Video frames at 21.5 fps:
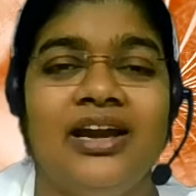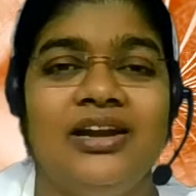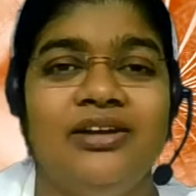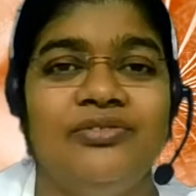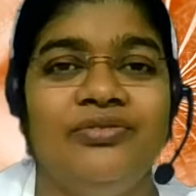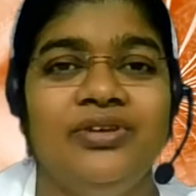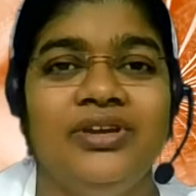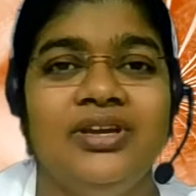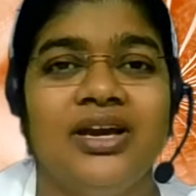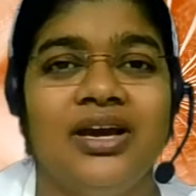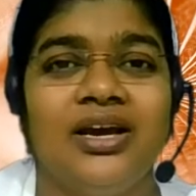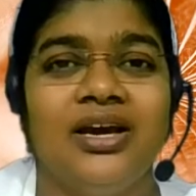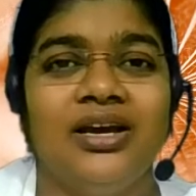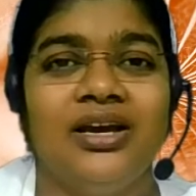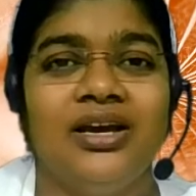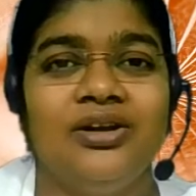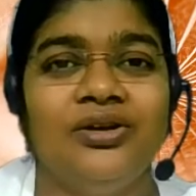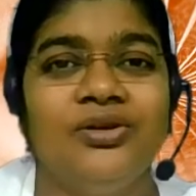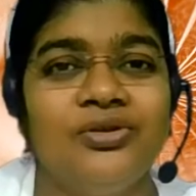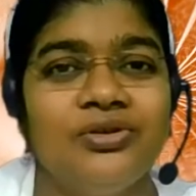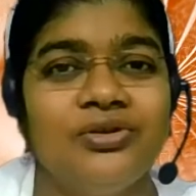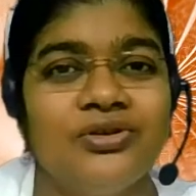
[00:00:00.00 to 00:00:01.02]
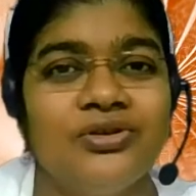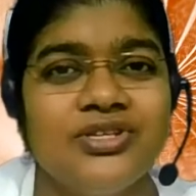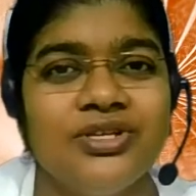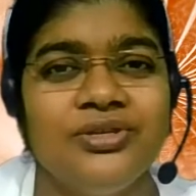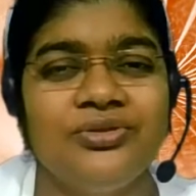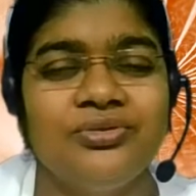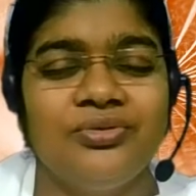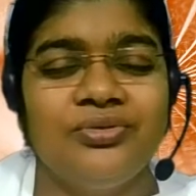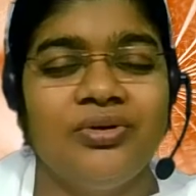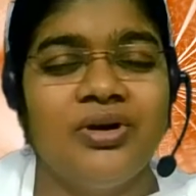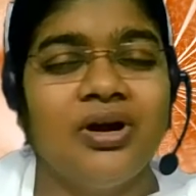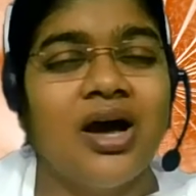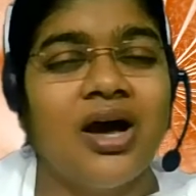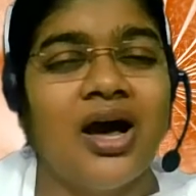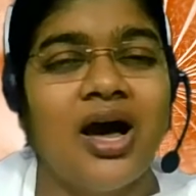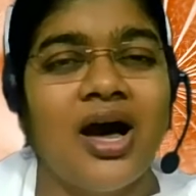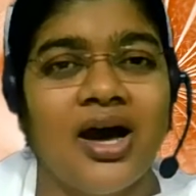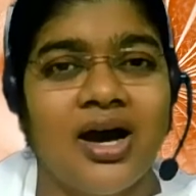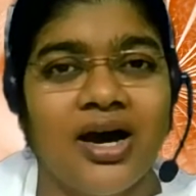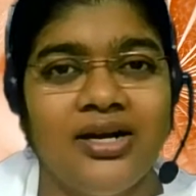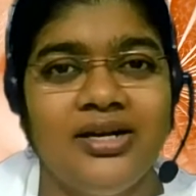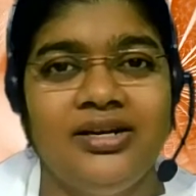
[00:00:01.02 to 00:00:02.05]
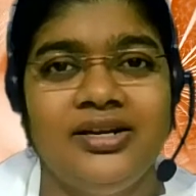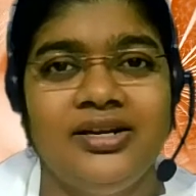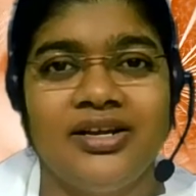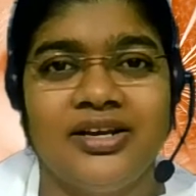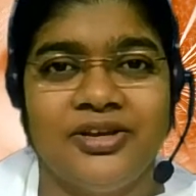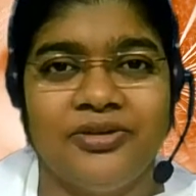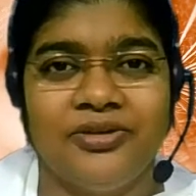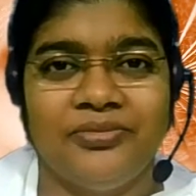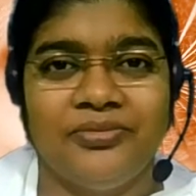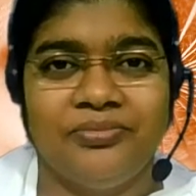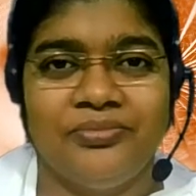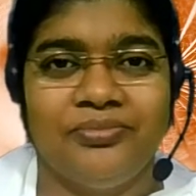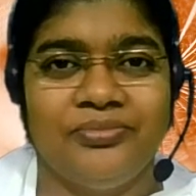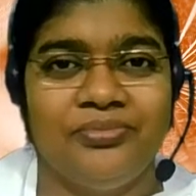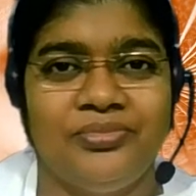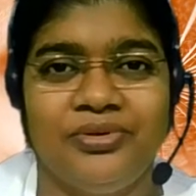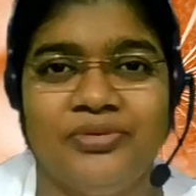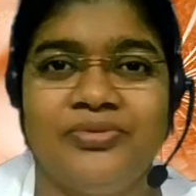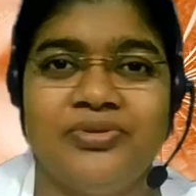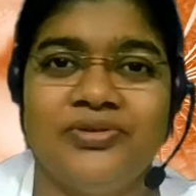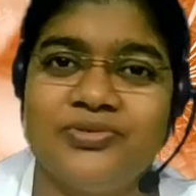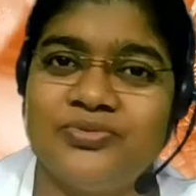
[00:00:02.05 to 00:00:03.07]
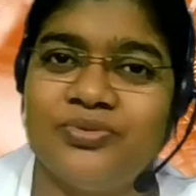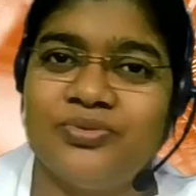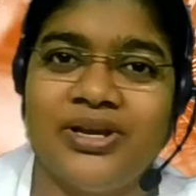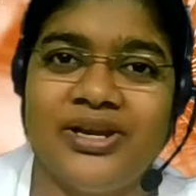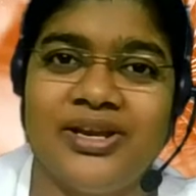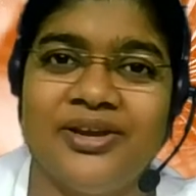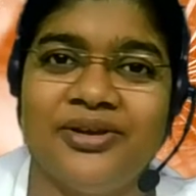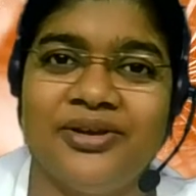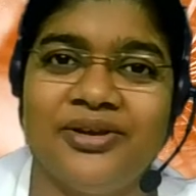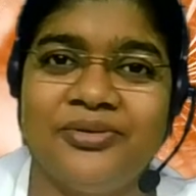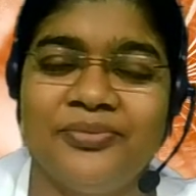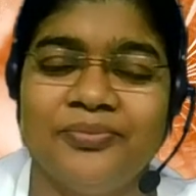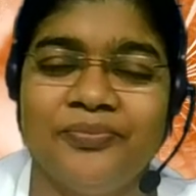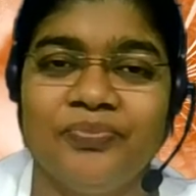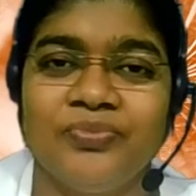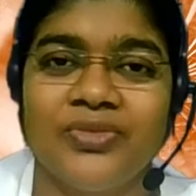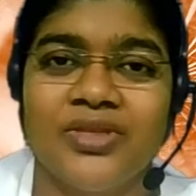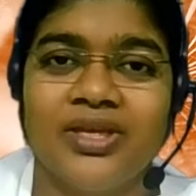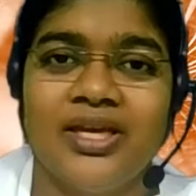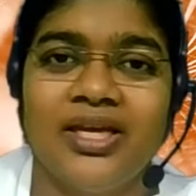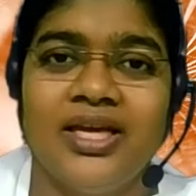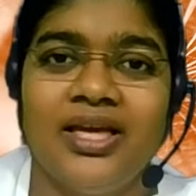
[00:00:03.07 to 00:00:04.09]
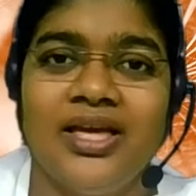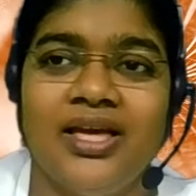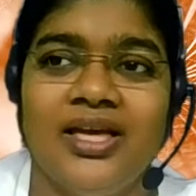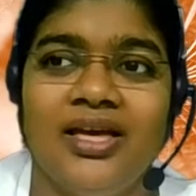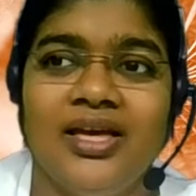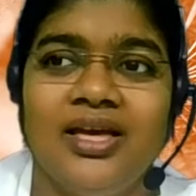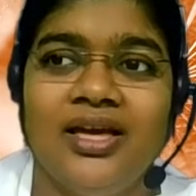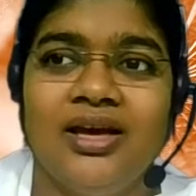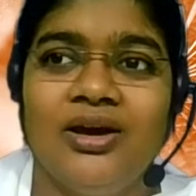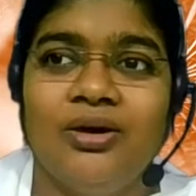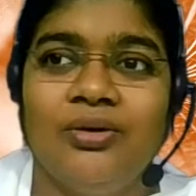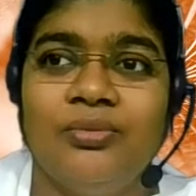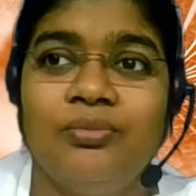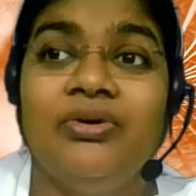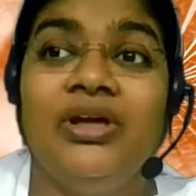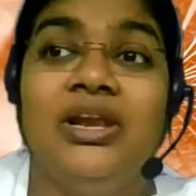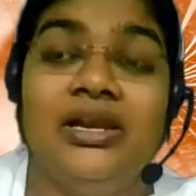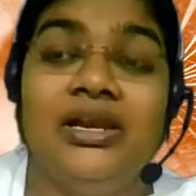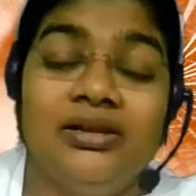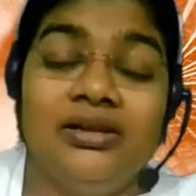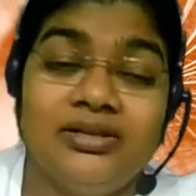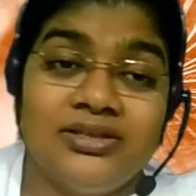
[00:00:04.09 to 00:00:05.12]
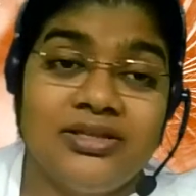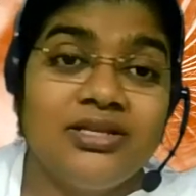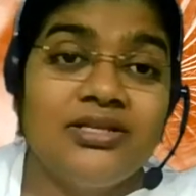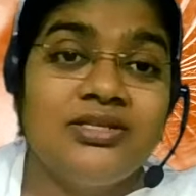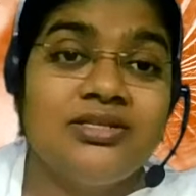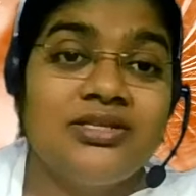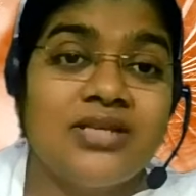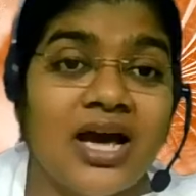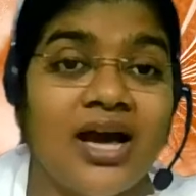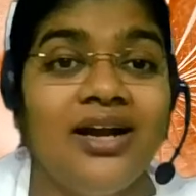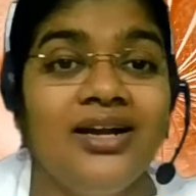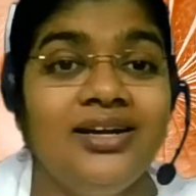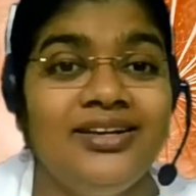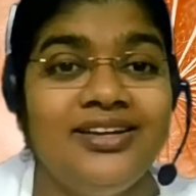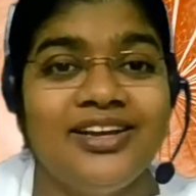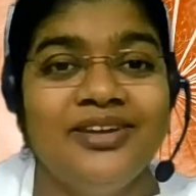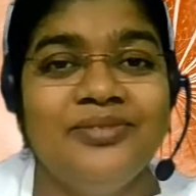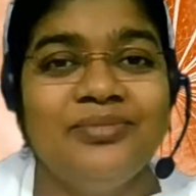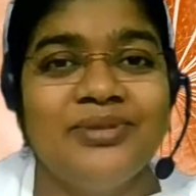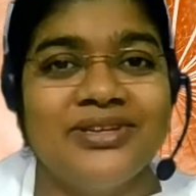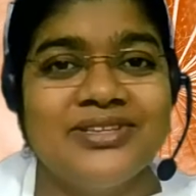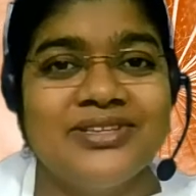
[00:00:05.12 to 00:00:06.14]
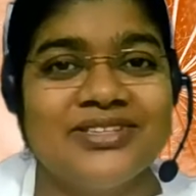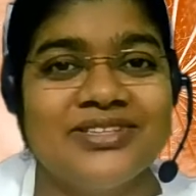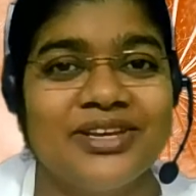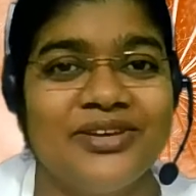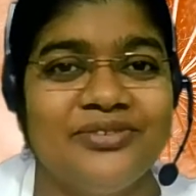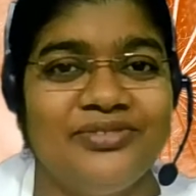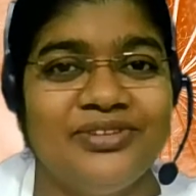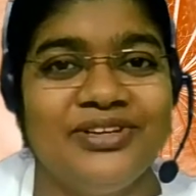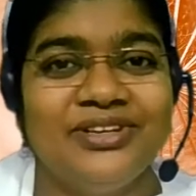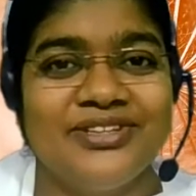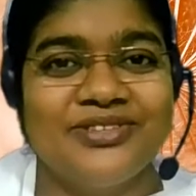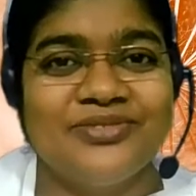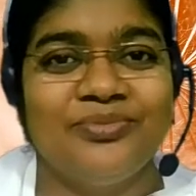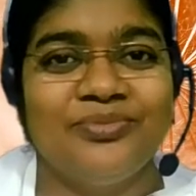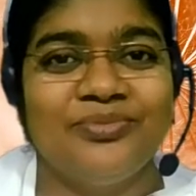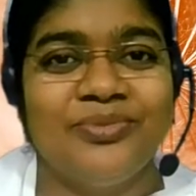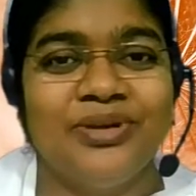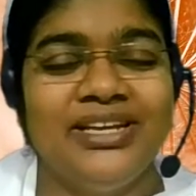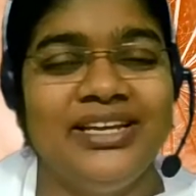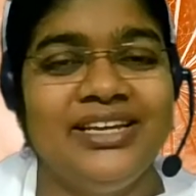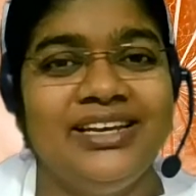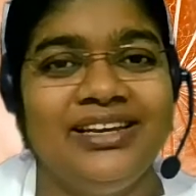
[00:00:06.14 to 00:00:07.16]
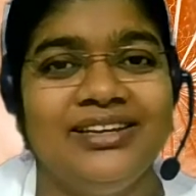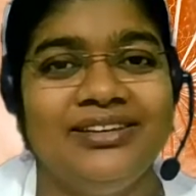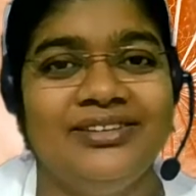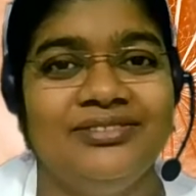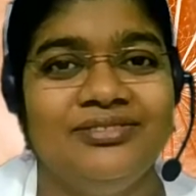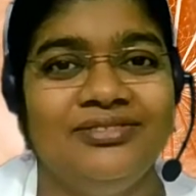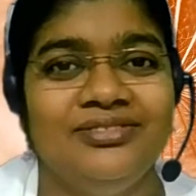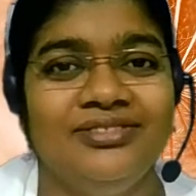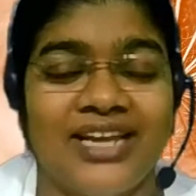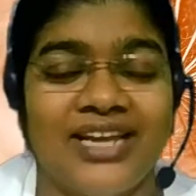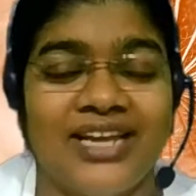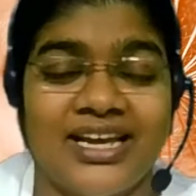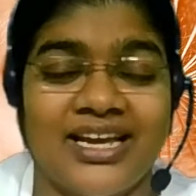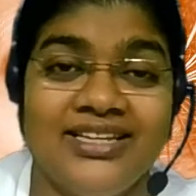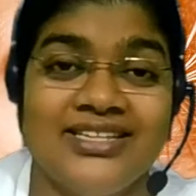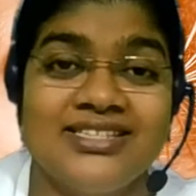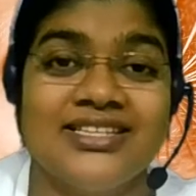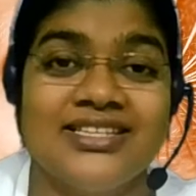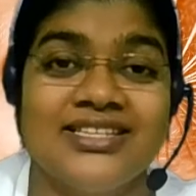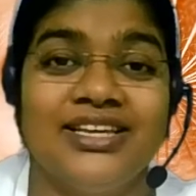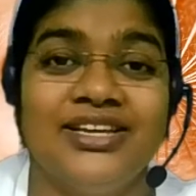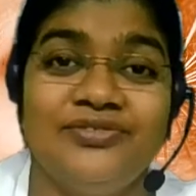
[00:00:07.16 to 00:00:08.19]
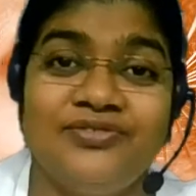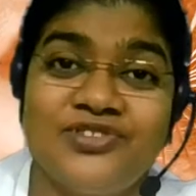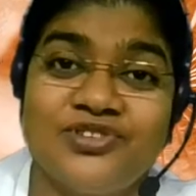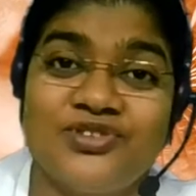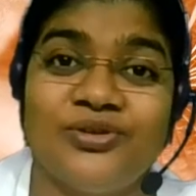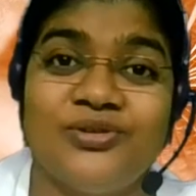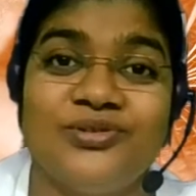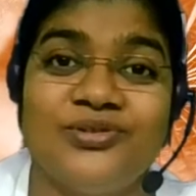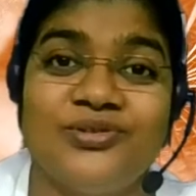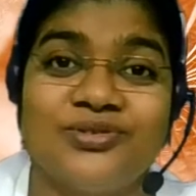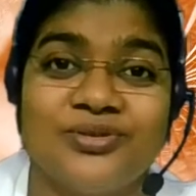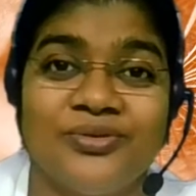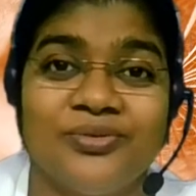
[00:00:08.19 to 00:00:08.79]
we are crossing through a hard time previous 1 year. Well, this hard time has given us many nice gifts also.